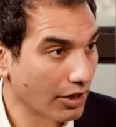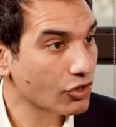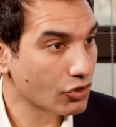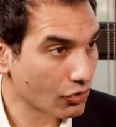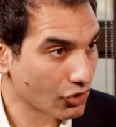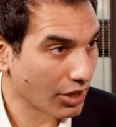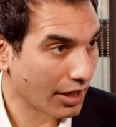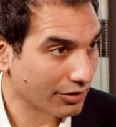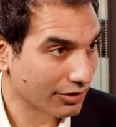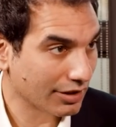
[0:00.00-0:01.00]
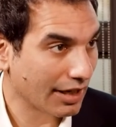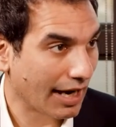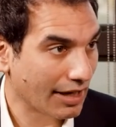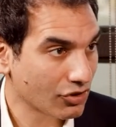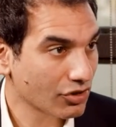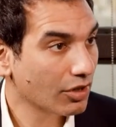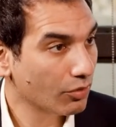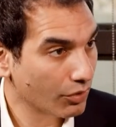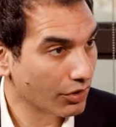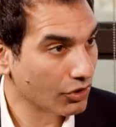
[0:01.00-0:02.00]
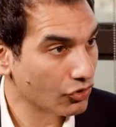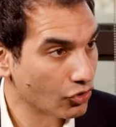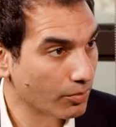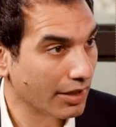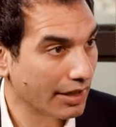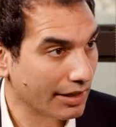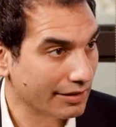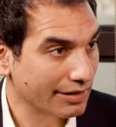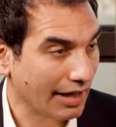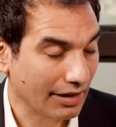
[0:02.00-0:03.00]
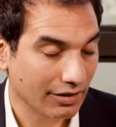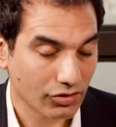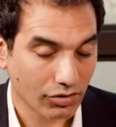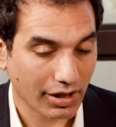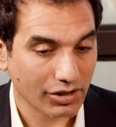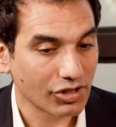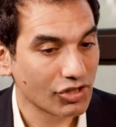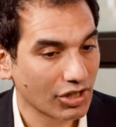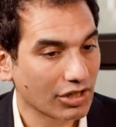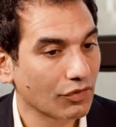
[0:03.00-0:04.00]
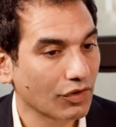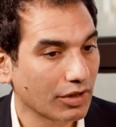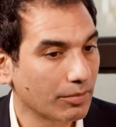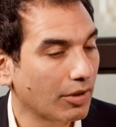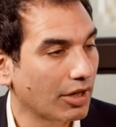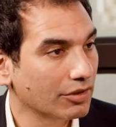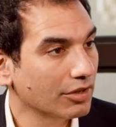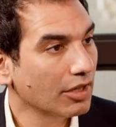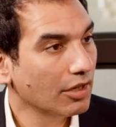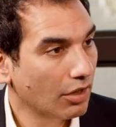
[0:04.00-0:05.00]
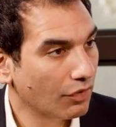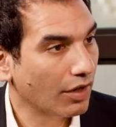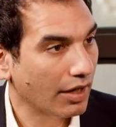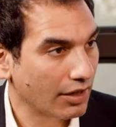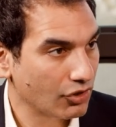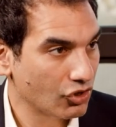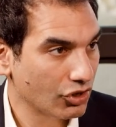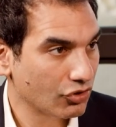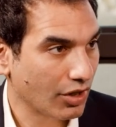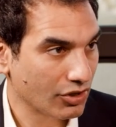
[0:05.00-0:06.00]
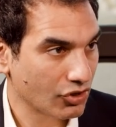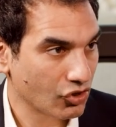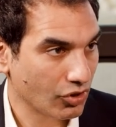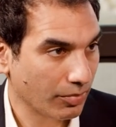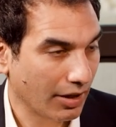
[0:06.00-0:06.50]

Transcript: unassociated gas within Jubilee and 10. So that's a significant part of our energy transition